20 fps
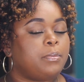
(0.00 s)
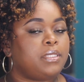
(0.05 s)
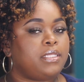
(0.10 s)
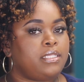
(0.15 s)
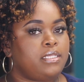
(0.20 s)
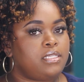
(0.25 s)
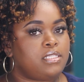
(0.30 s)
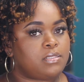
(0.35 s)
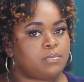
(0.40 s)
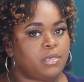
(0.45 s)

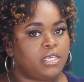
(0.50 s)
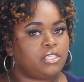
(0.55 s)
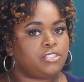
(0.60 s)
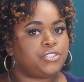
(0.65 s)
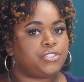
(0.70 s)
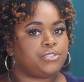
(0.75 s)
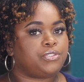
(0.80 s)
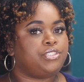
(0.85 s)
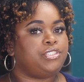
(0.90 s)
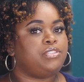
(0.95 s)
please make
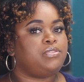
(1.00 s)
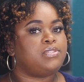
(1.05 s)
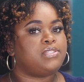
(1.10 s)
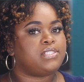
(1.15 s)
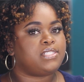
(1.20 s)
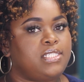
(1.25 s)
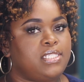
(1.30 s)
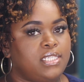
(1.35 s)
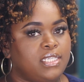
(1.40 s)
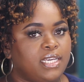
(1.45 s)
sure you
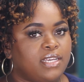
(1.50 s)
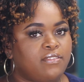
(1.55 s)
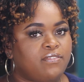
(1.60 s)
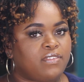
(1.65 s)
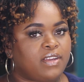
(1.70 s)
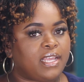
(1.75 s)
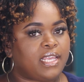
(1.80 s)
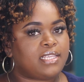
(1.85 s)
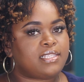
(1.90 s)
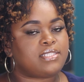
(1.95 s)
seek
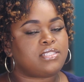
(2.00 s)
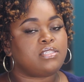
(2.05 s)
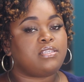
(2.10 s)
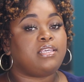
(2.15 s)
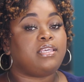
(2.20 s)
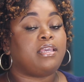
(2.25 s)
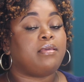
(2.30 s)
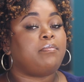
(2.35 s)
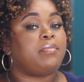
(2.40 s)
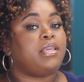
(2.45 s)
advice so
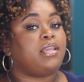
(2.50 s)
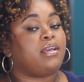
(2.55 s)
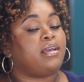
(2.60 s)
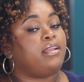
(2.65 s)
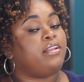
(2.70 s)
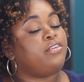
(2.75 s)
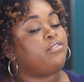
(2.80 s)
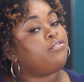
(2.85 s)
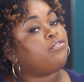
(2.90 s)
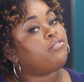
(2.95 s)
you can make
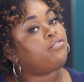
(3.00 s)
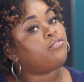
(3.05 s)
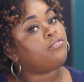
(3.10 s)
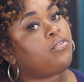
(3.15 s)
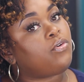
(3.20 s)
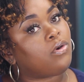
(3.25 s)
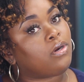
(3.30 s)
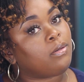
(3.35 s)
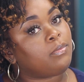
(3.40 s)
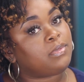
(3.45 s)
an
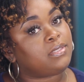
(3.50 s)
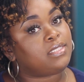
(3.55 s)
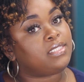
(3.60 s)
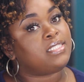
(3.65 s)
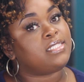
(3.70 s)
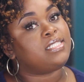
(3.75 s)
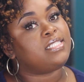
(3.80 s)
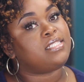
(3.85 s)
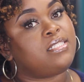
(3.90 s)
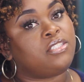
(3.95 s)
informed
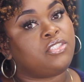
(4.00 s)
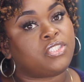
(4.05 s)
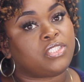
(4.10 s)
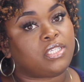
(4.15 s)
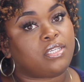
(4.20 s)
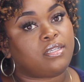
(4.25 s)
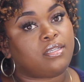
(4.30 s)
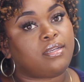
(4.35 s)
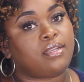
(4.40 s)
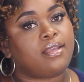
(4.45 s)

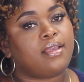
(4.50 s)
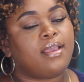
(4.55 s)
decision.